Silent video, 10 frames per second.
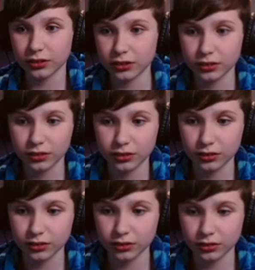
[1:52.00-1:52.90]

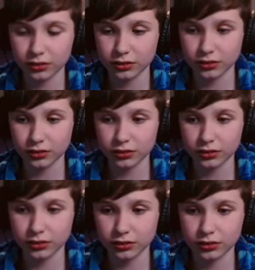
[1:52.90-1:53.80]

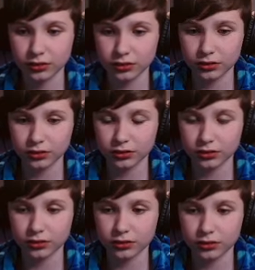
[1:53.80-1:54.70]

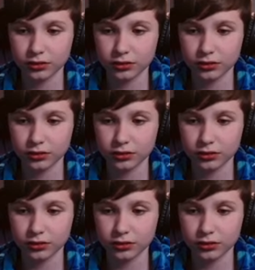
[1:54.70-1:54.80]
The person shown says nothing.